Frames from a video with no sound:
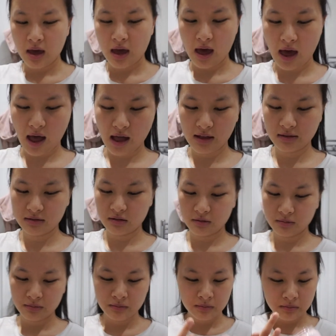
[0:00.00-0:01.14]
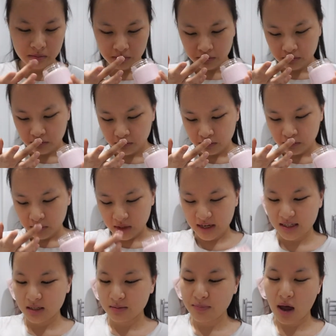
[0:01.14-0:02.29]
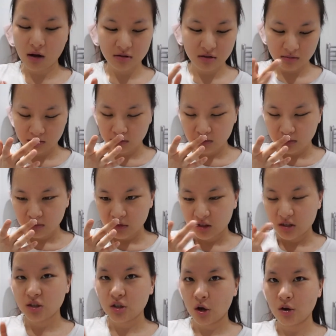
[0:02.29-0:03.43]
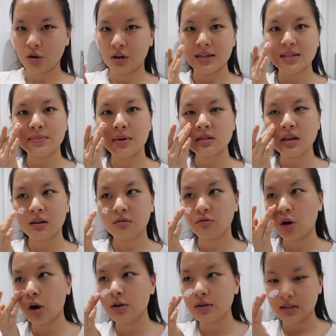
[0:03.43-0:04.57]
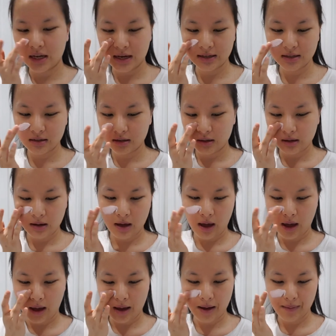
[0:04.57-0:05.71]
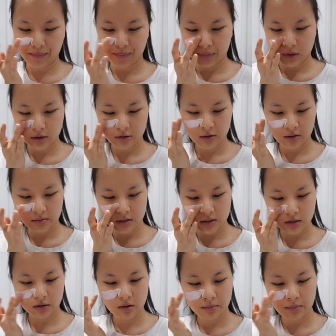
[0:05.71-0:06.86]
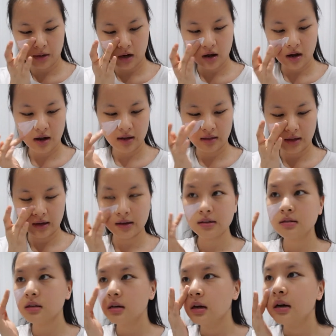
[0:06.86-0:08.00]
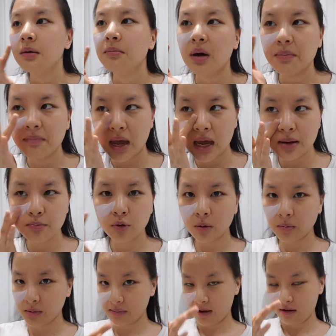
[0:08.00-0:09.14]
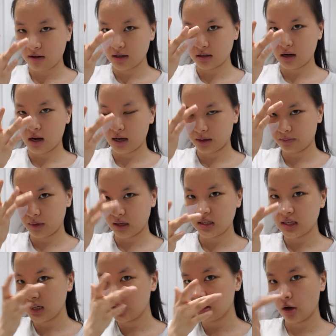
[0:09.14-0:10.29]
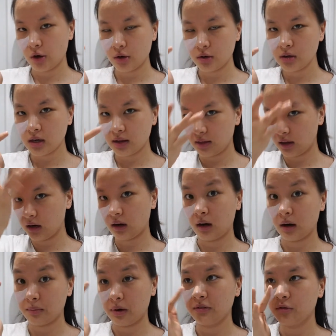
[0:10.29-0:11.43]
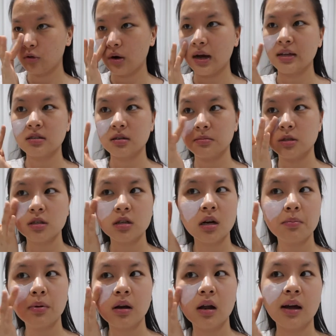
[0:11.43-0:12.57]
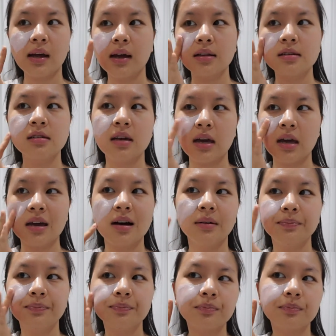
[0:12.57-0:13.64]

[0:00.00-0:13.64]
and it smells so good. It smells like roses. So I'm just going to apply this. My main problem areas are like my T-zone and then like my forehead. So I'm just going to apply it to here.